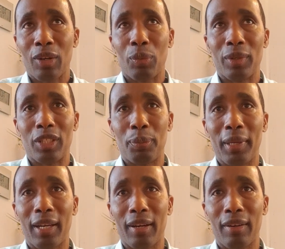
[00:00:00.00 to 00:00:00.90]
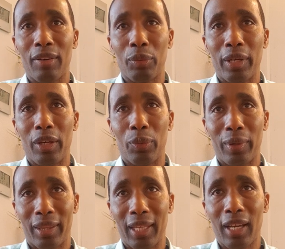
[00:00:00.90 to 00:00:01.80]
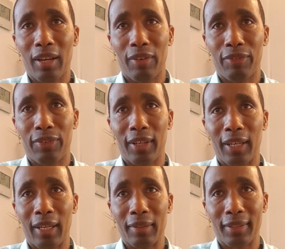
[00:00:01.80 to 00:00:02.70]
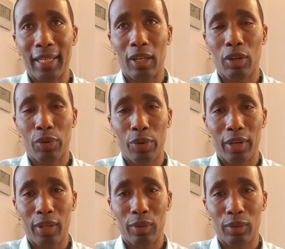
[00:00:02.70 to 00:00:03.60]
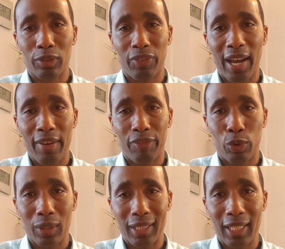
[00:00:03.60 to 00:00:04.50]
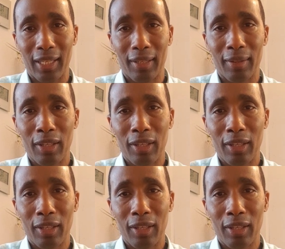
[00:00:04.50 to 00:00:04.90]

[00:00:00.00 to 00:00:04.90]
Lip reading: we think of 2 Chronicles 5:14,